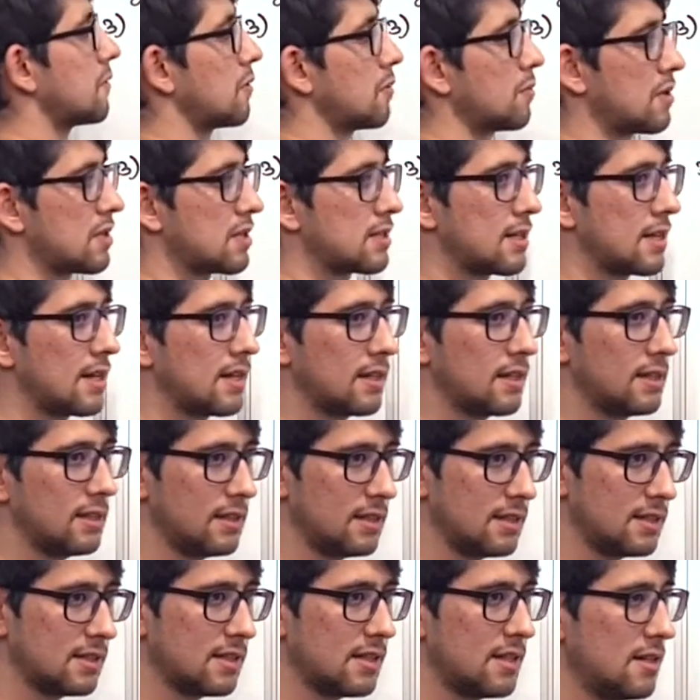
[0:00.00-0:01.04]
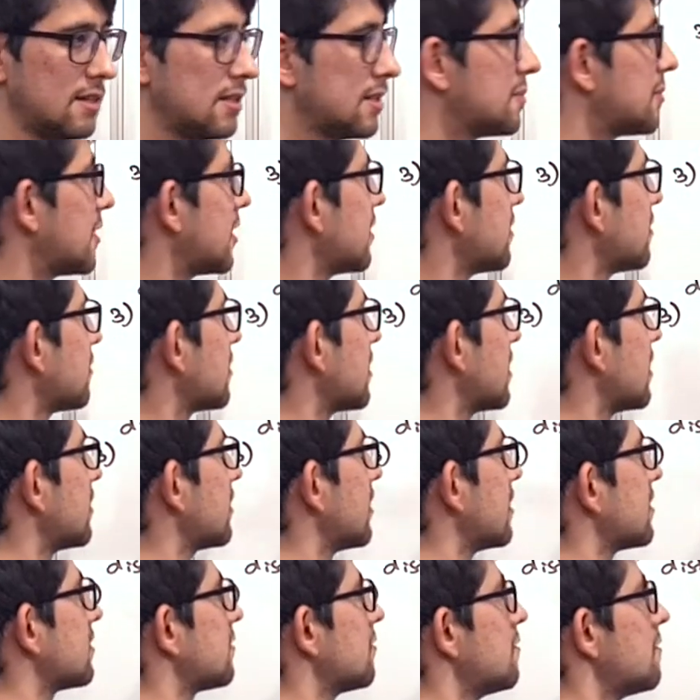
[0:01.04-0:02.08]
from the second, it says, but you can
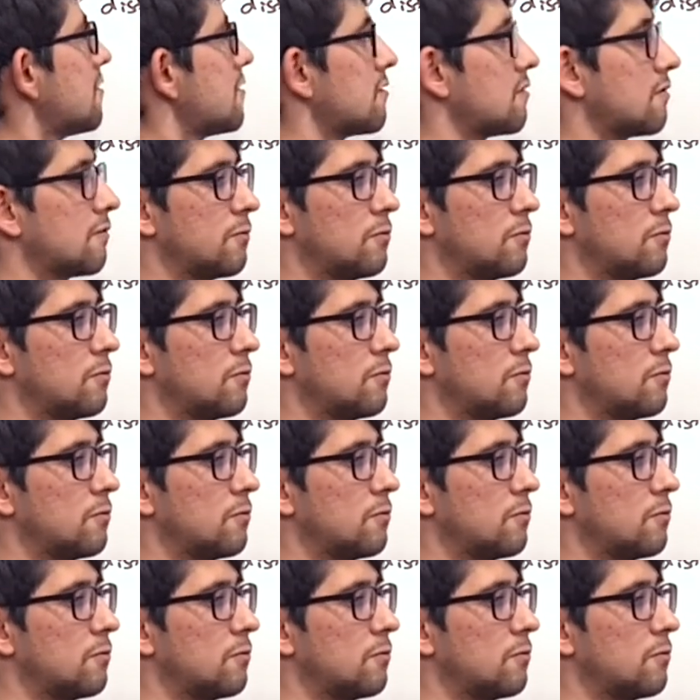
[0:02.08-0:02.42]
take thirds,